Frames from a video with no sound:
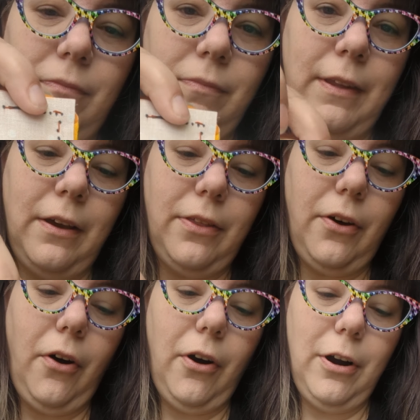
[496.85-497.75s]
Now the
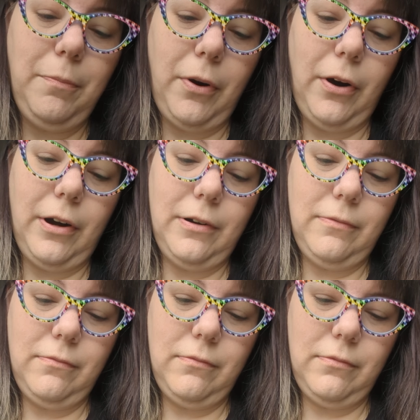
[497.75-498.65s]
hard part
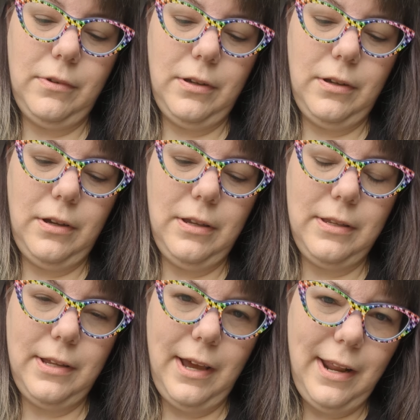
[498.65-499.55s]
is
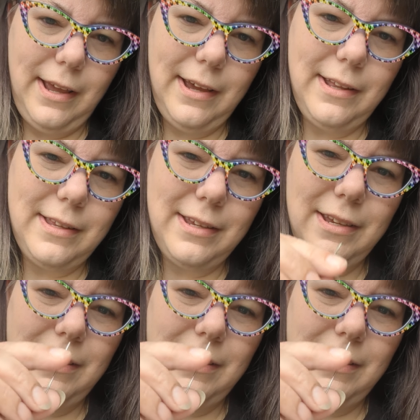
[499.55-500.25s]
getting it